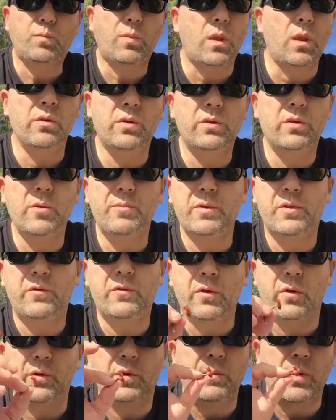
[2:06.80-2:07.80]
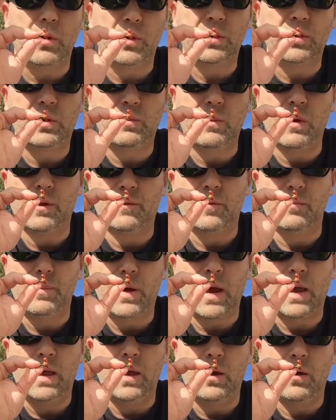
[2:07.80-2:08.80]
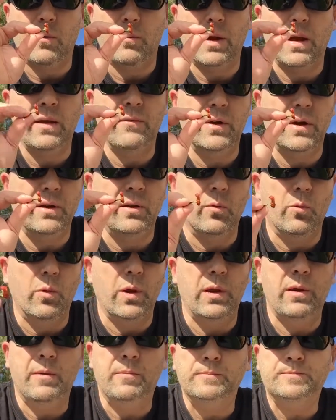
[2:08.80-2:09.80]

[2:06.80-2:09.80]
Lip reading: super strong smell. Could smell it from back here, but even in the wind.